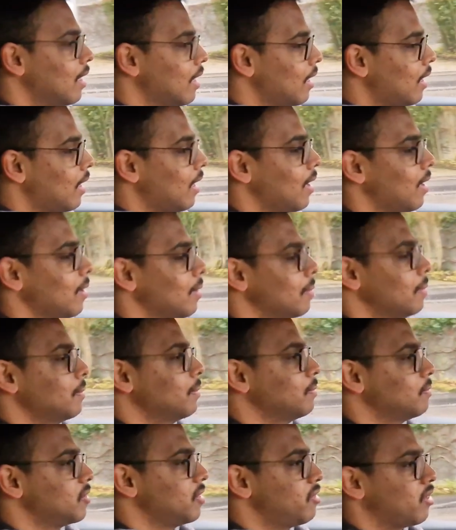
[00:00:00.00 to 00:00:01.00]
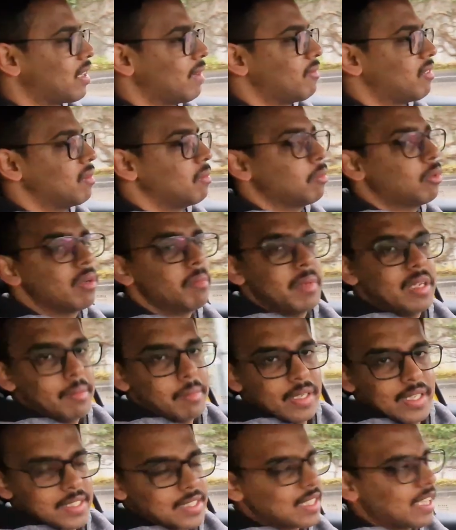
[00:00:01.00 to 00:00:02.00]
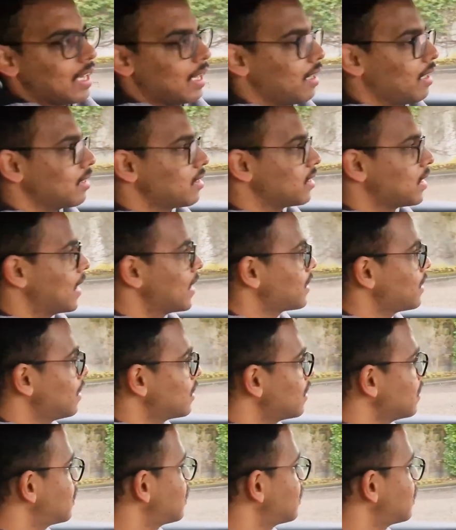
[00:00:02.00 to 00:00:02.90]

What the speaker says: if you come from a more minimalist car, Teslas and